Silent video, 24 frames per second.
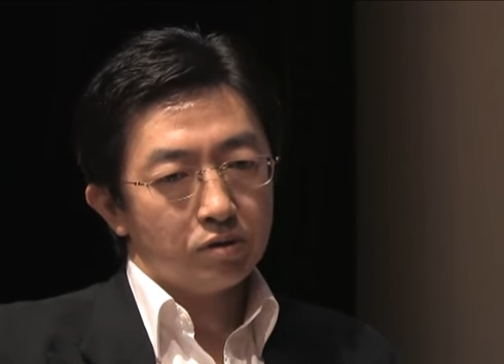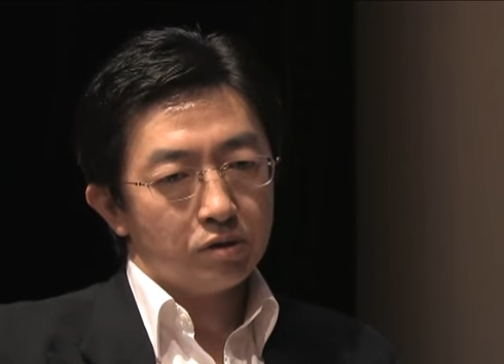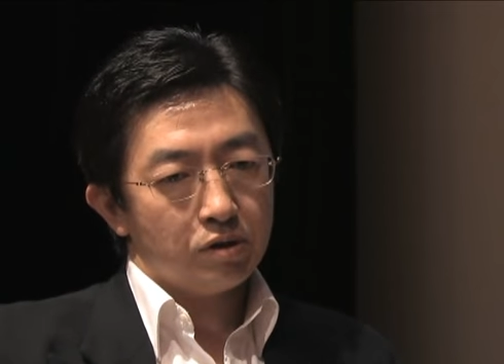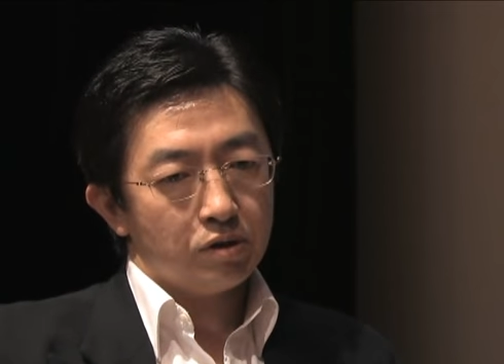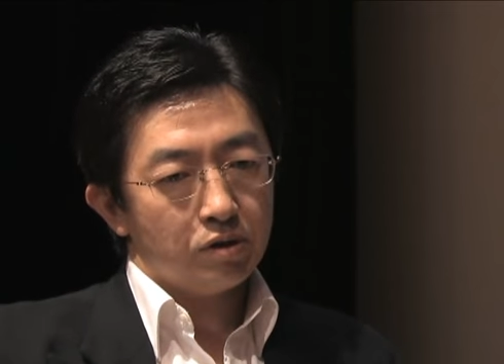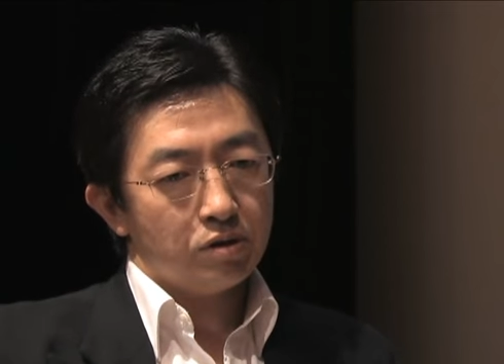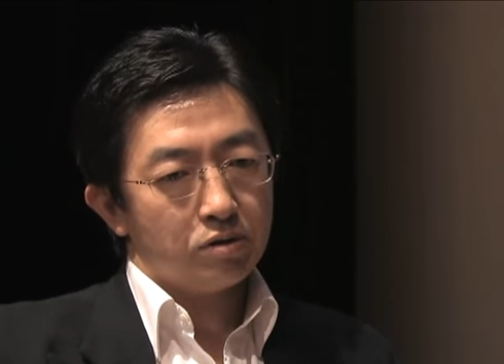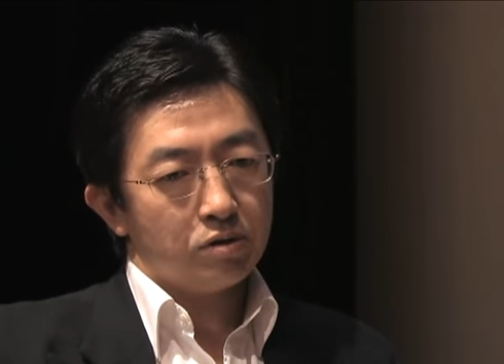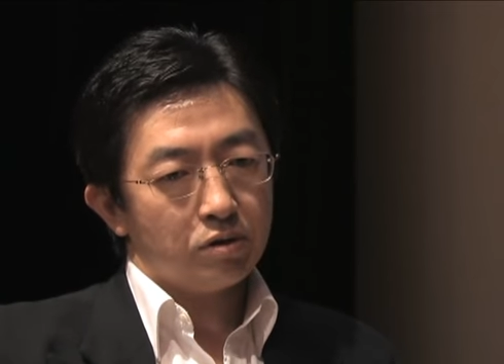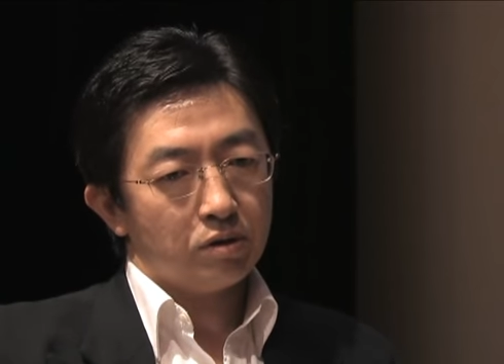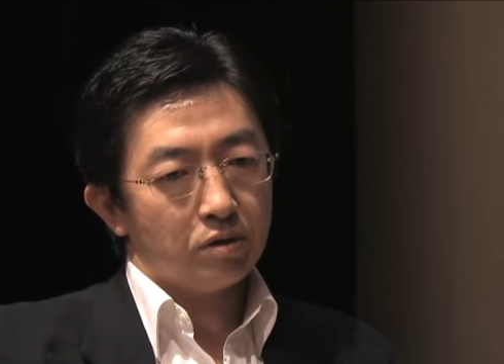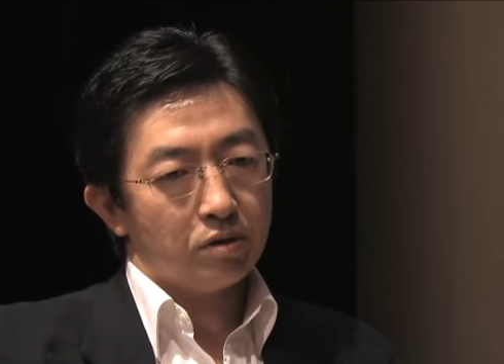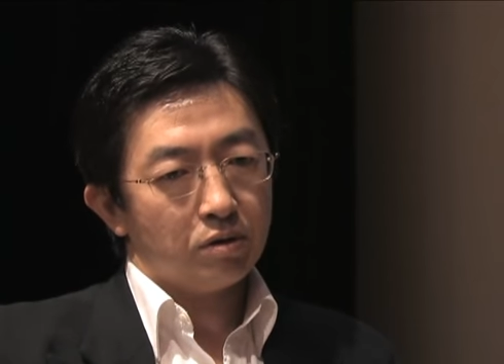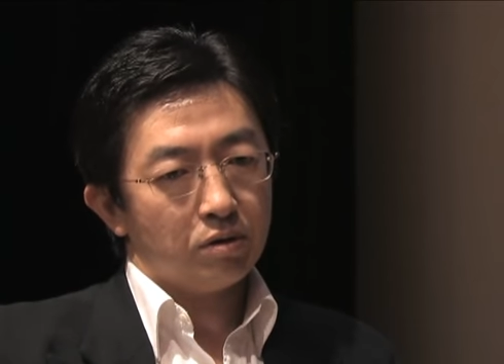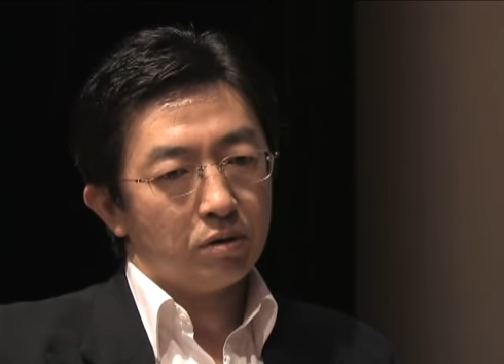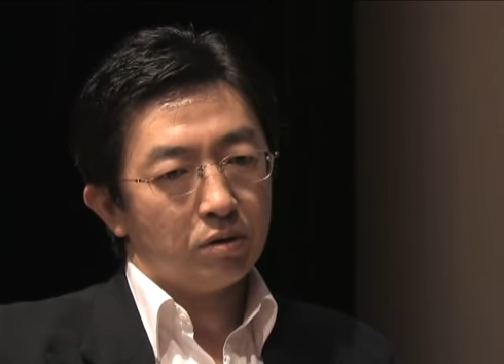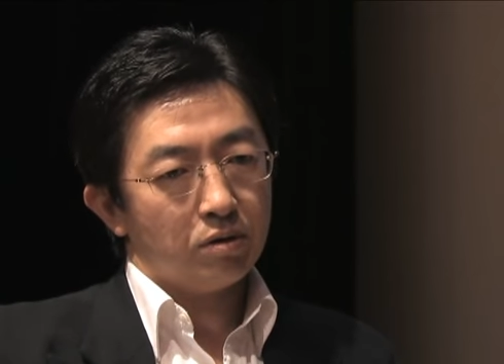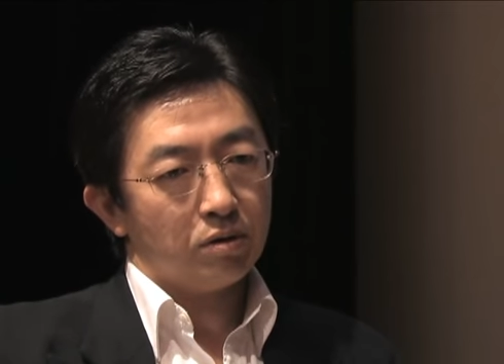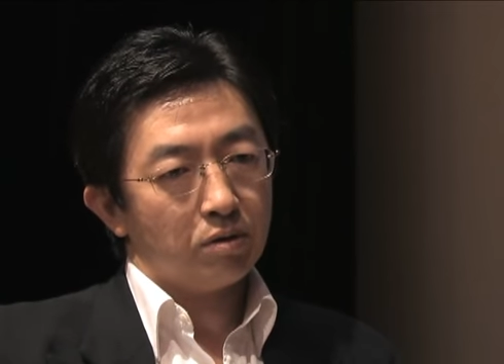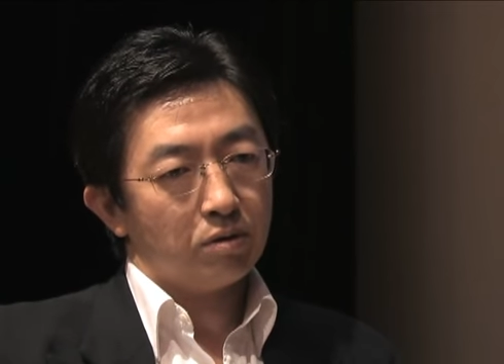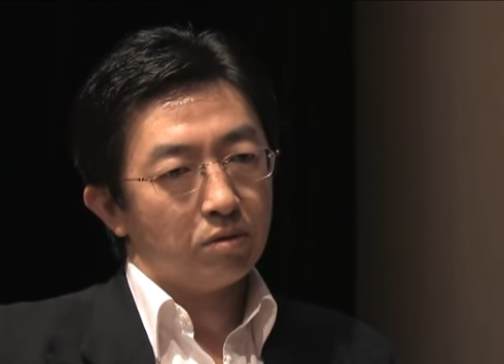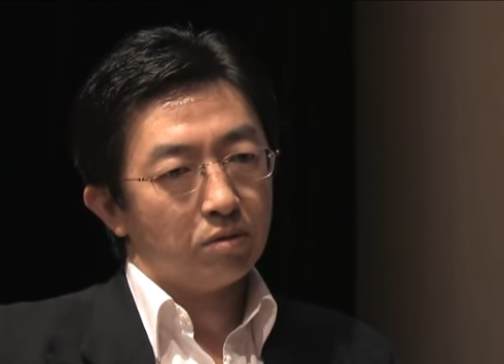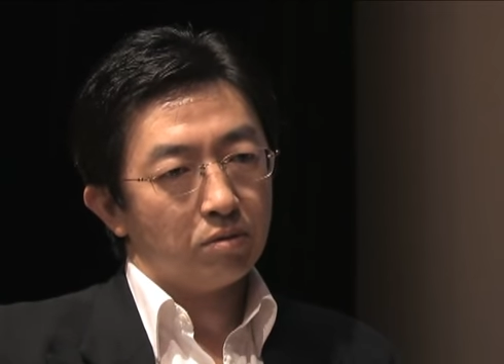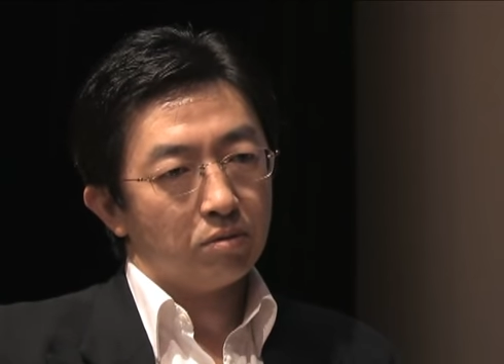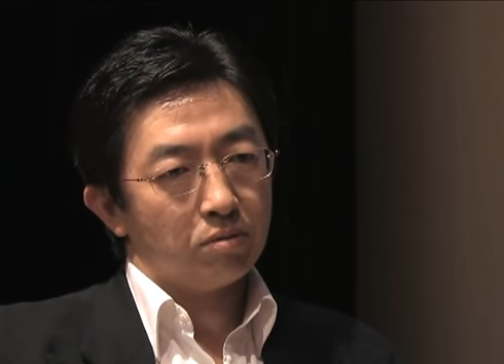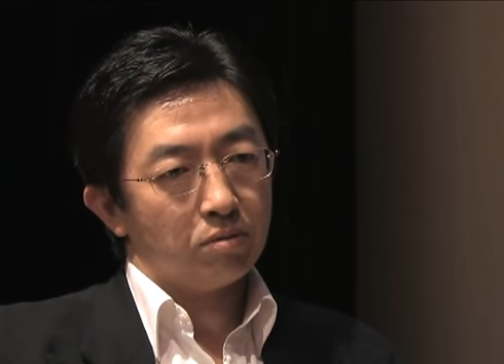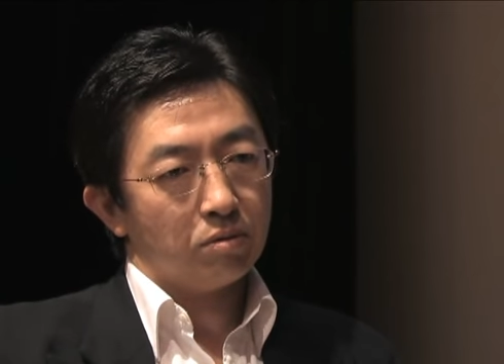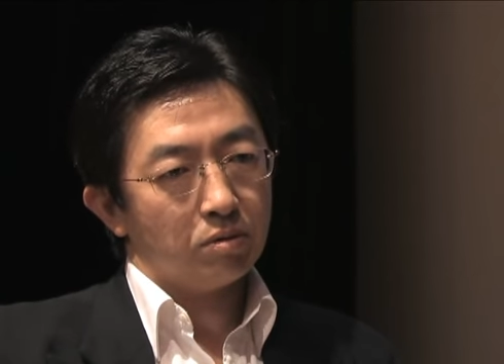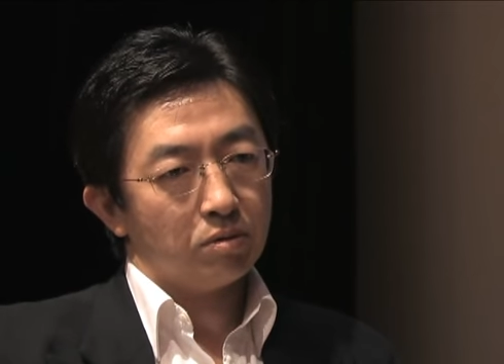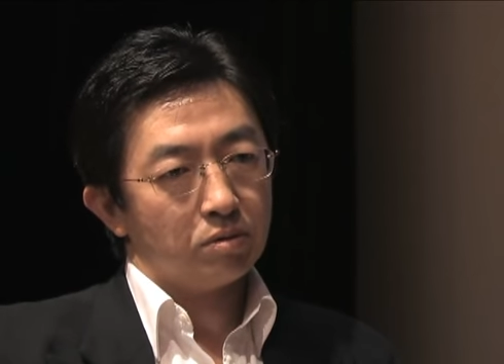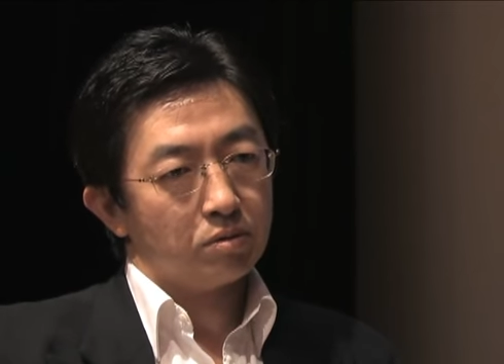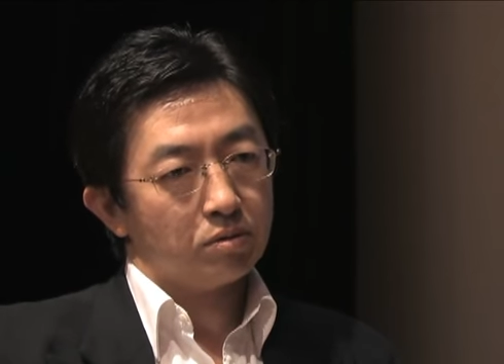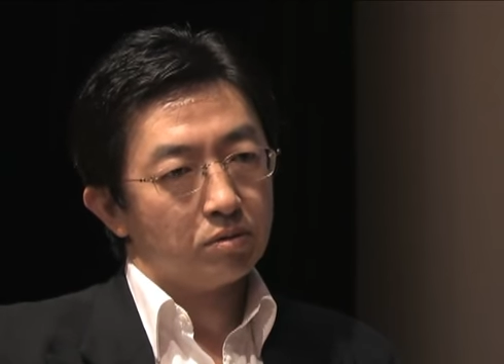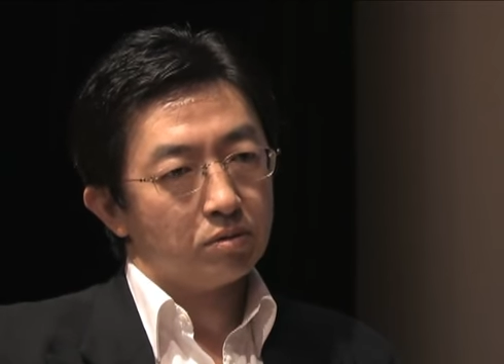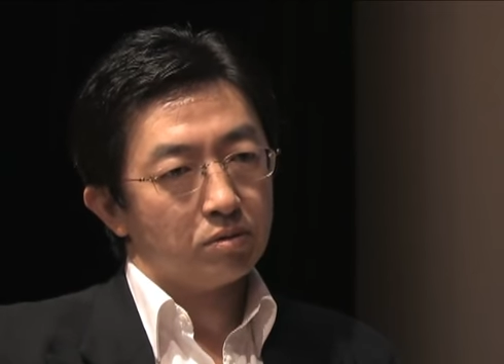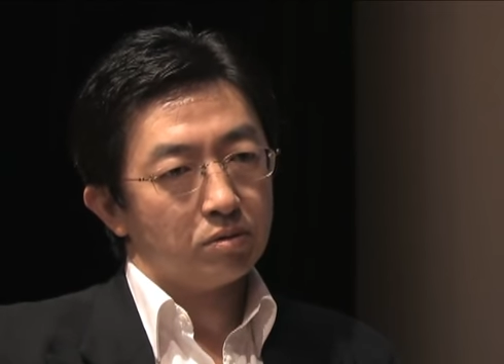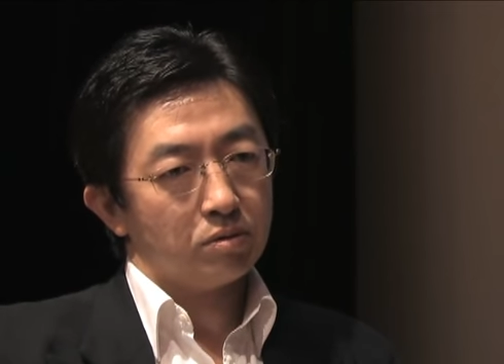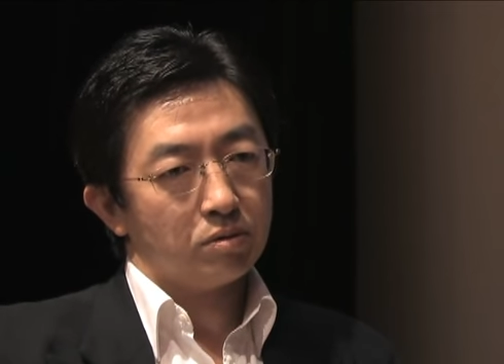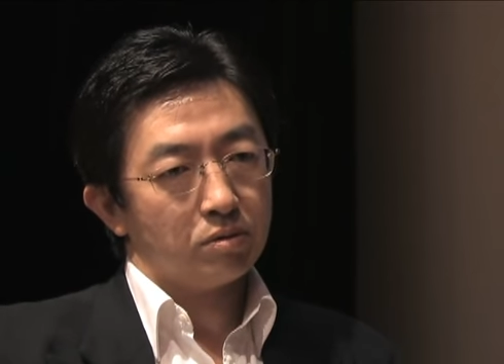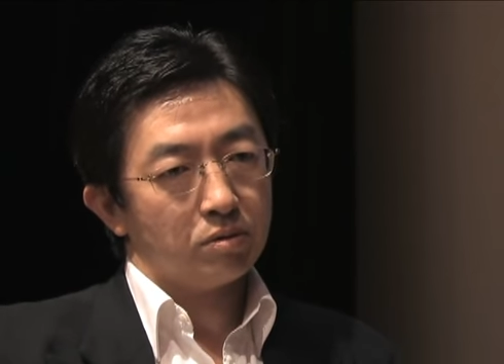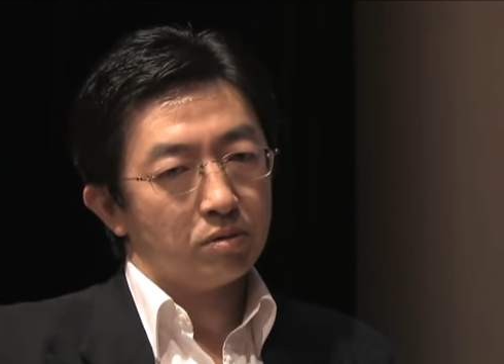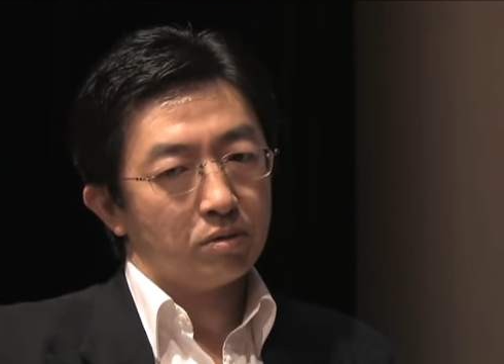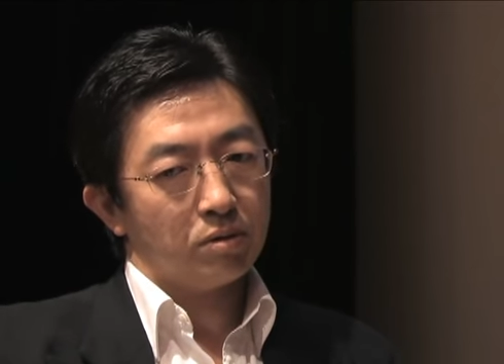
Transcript: teacher was,